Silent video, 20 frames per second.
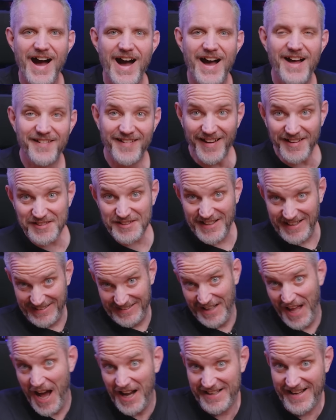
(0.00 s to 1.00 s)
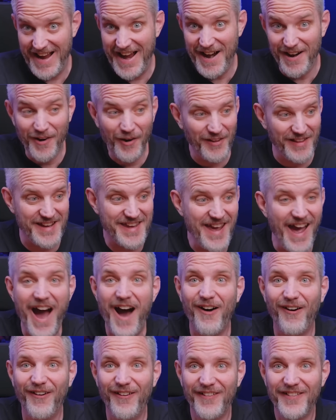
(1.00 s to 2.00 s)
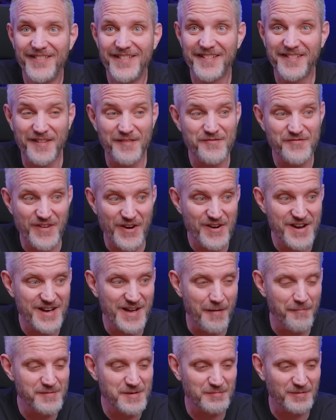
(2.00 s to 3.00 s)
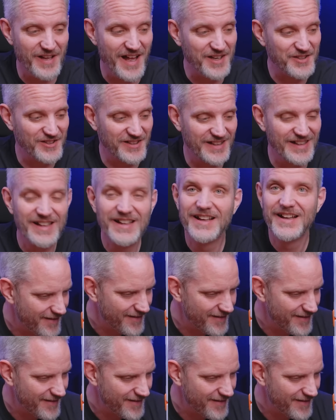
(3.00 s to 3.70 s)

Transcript: There's actually a lot of air. Holy cow! This is very comfortable, actually.